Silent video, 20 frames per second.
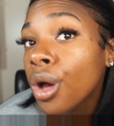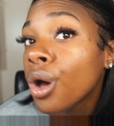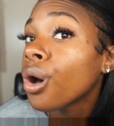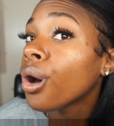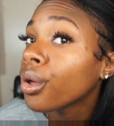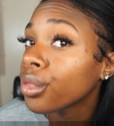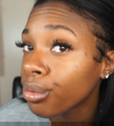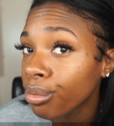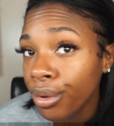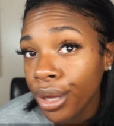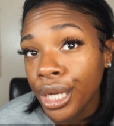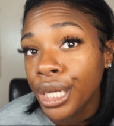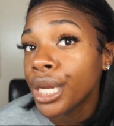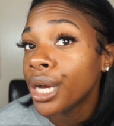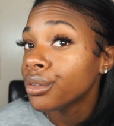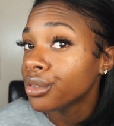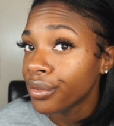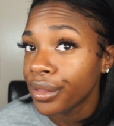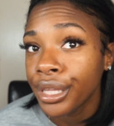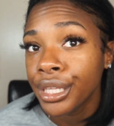all the way
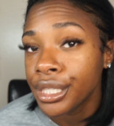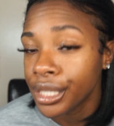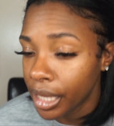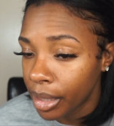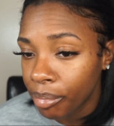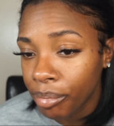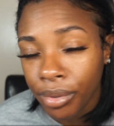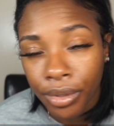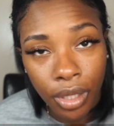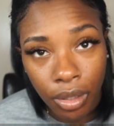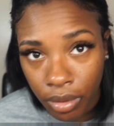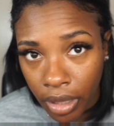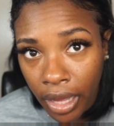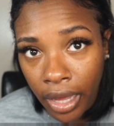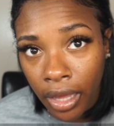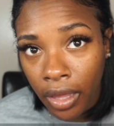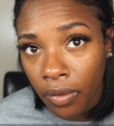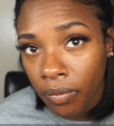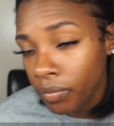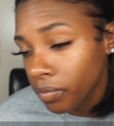down to the tip
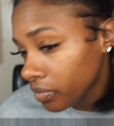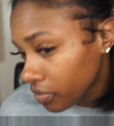okay